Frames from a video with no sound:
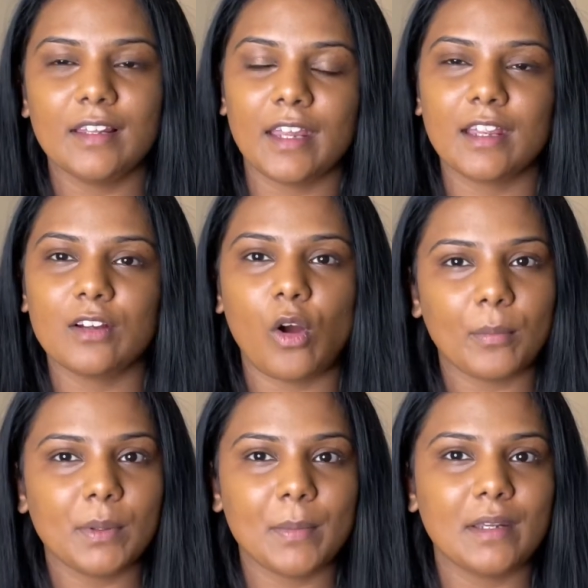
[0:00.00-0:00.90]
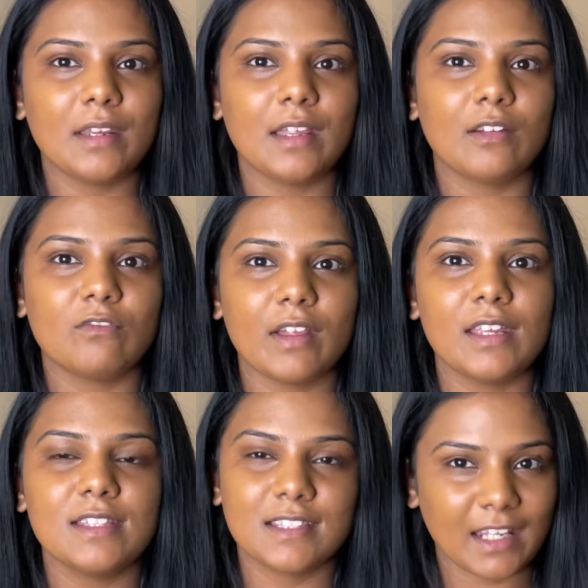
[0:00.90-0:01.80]
like complimenting and very
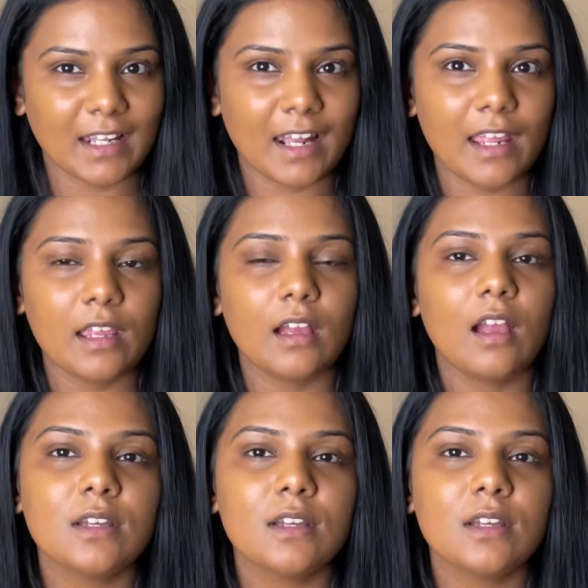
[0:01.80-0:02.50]
skin like.